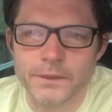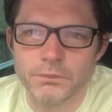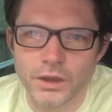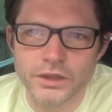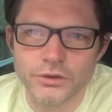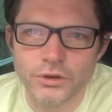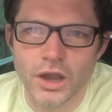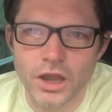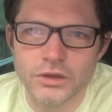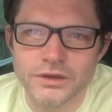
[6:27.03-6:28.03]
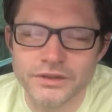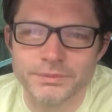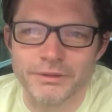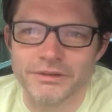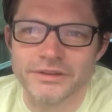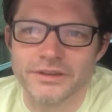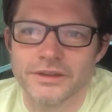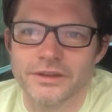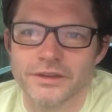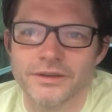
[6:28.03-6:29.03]
By your Holy Spirit,
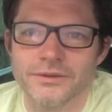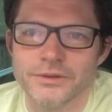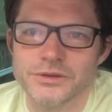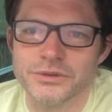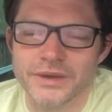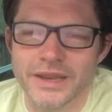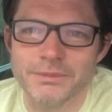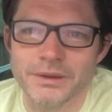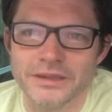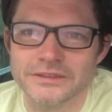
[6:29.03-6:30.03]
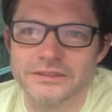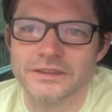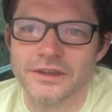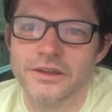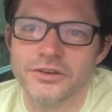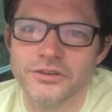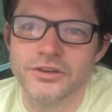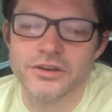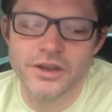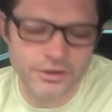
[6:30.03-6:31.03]
would you enable us
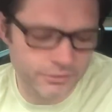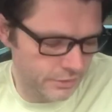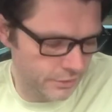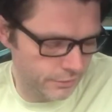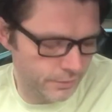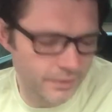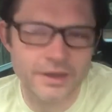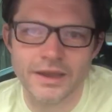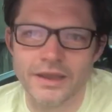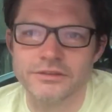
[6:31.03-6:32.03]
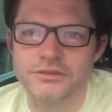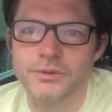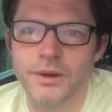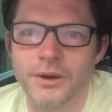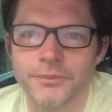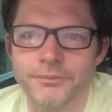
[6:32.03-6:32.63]
to know you as you are.